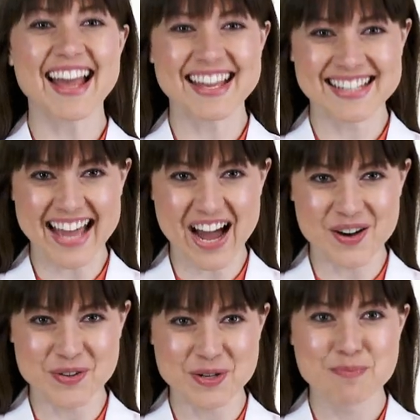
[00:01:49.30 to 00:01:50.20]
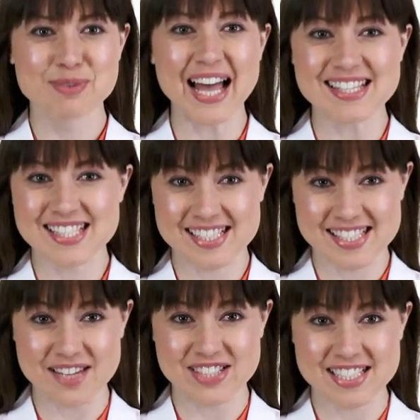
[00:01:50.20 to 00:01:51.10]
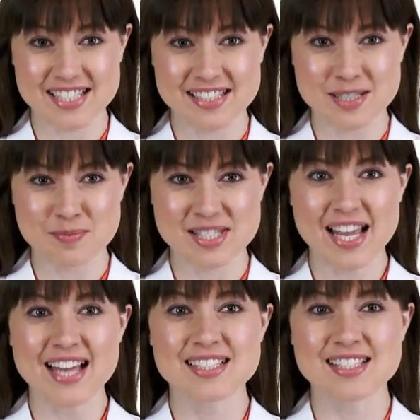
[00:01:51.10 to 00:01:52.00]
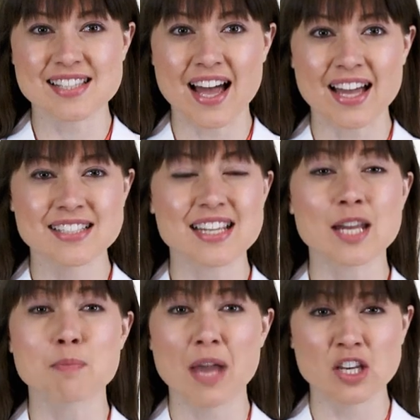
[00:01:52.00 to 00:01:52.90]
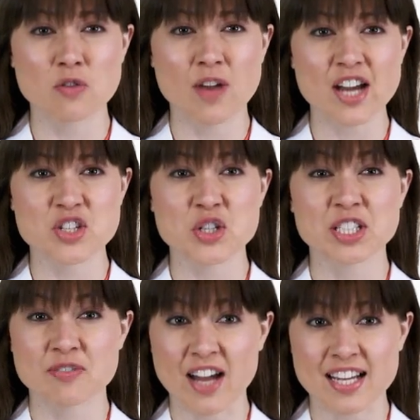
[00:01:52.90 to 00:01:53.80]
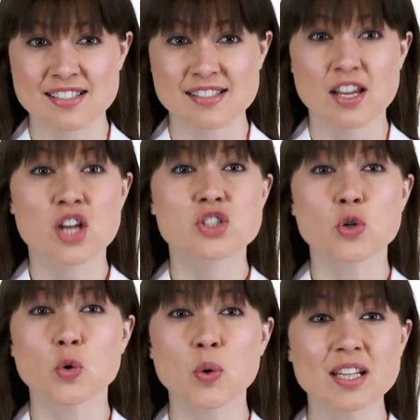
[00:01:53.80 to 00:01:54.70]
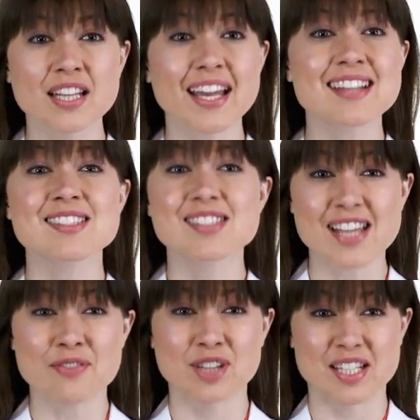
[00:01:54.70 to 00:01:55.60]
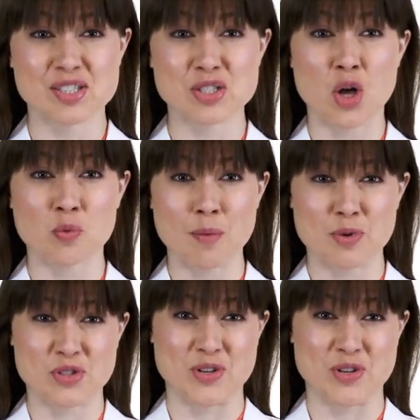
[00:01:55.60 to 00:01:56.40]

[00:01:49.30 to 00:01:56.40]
And now, Plastic Safety Systems has designed and manufactured a device to quickly and safely install rumble